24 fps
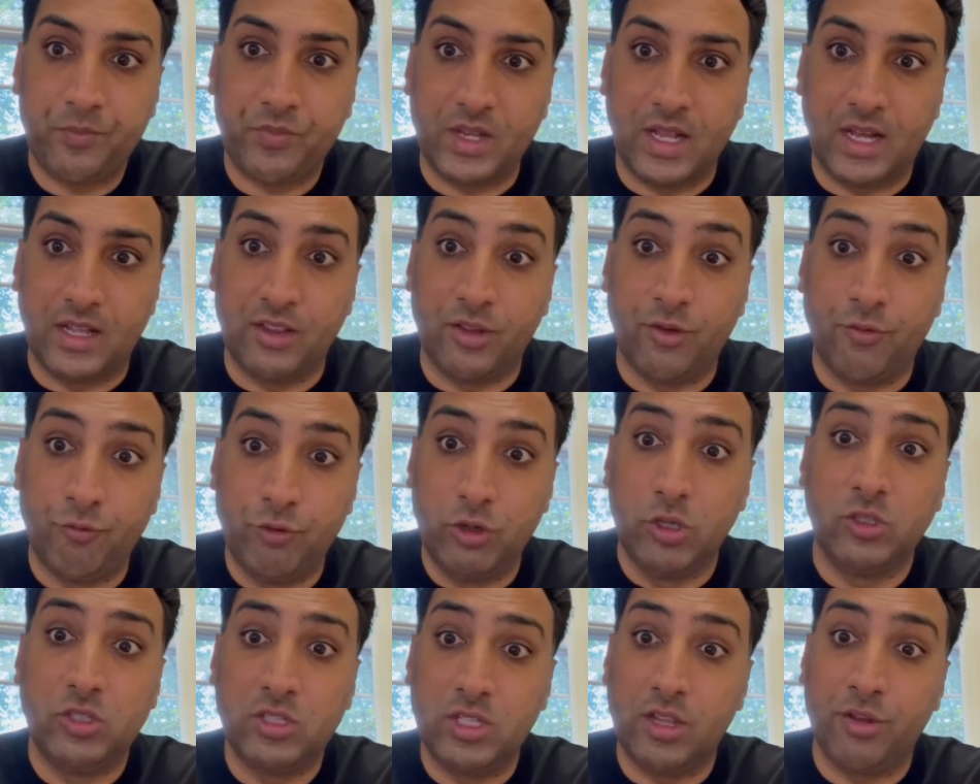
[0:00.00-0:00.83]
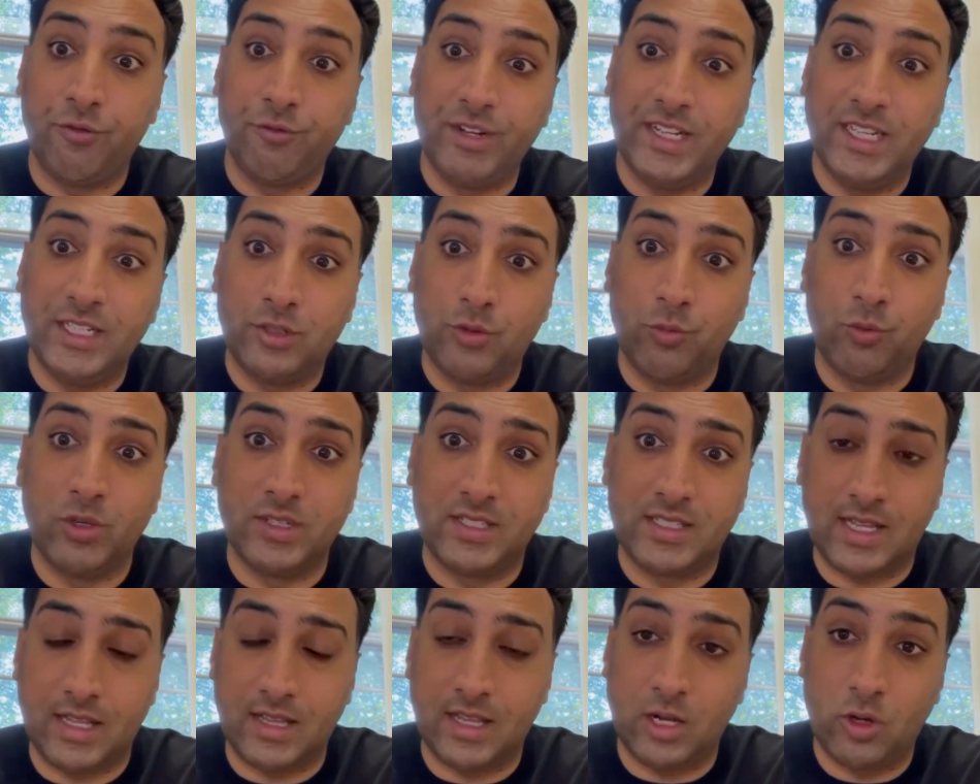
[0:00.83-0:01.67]
and the root of the reason
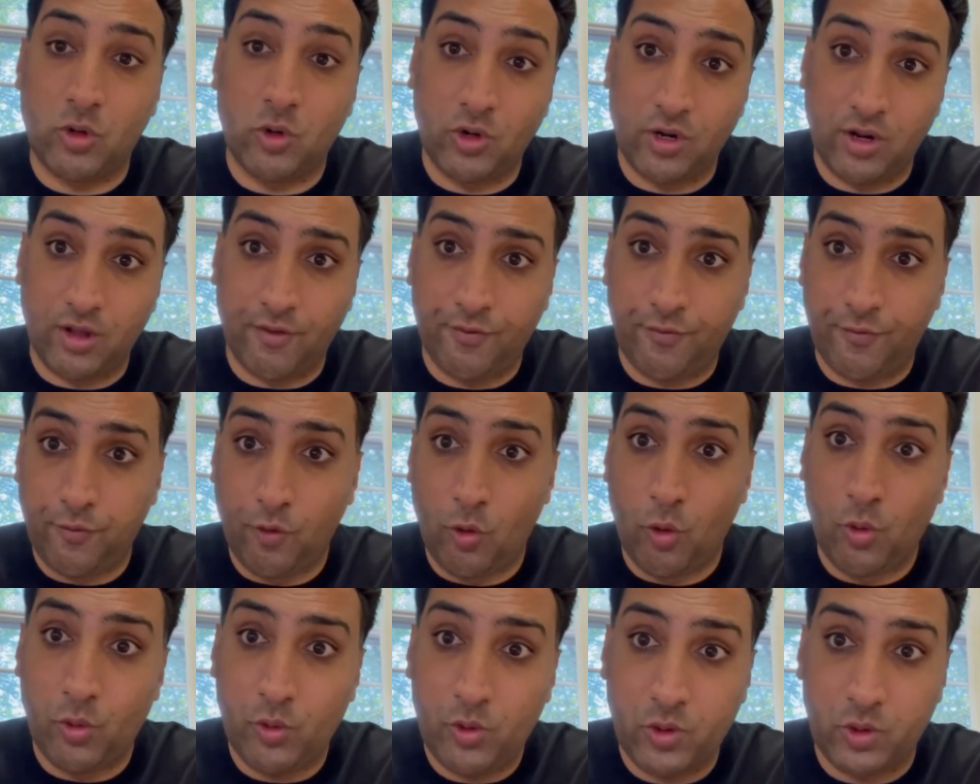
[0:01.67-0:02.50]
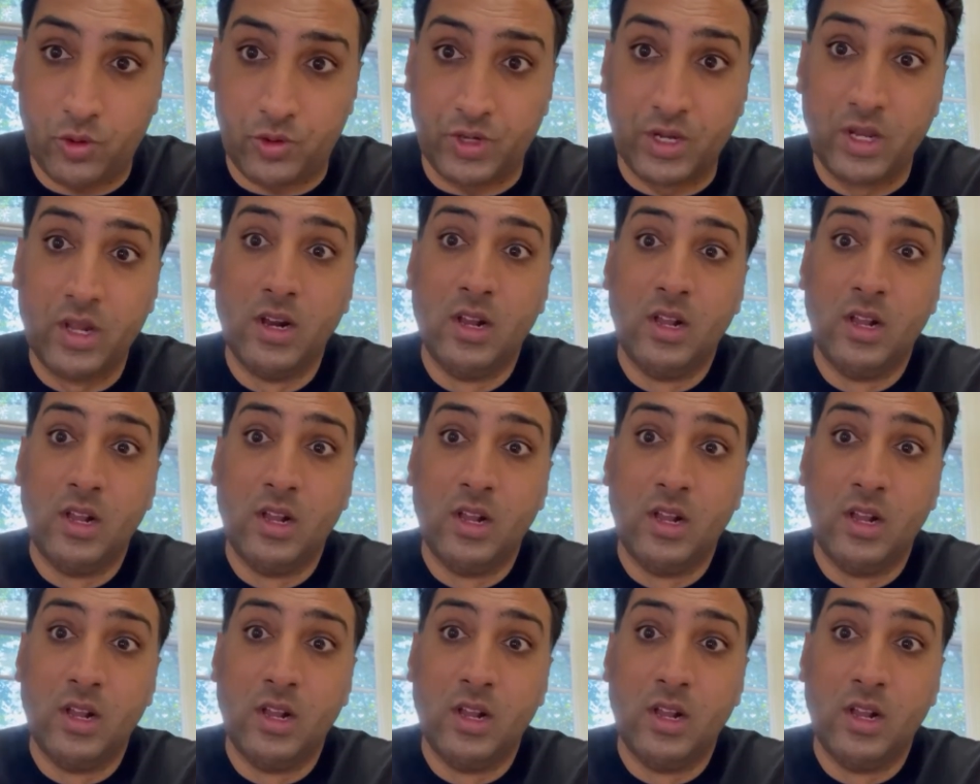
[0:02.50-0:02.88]
was that they couldn't afford